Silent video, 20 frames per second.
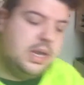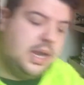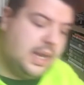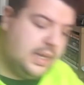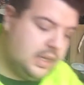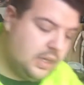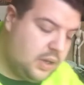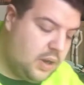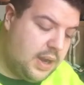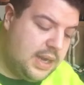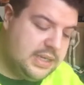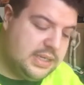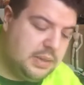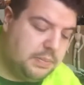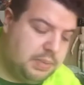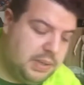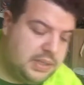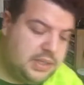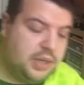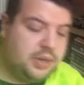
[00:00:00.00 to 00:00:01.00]
and the guys
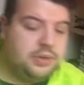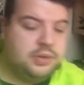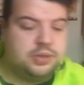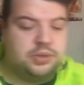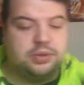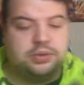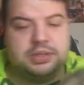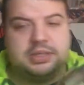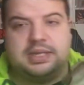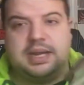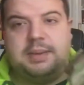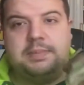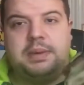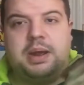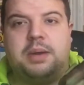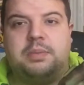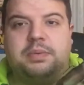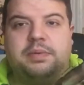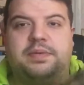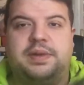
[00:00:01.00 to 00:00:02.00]
at Platoon stores set me
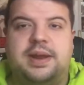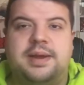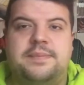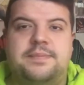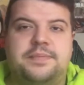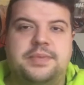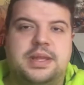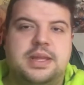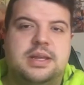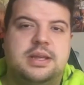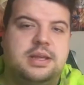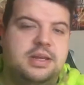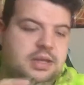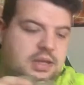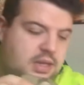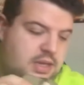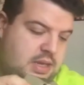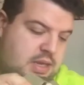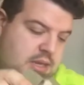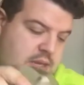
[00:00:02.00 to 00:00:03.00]
up with it.
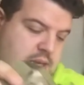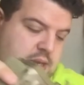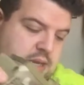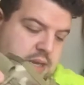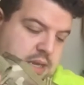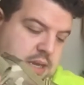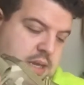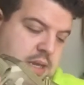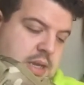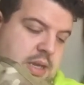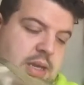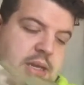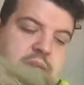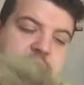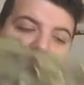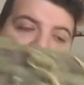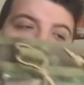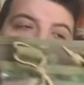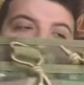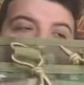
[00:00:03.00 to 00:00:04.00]
It's
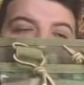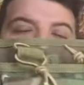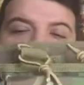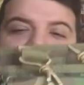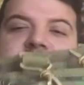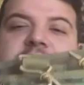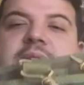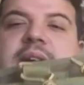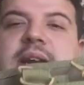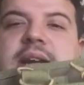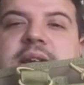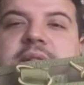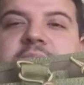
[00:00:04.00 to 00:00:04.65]
a chest rig.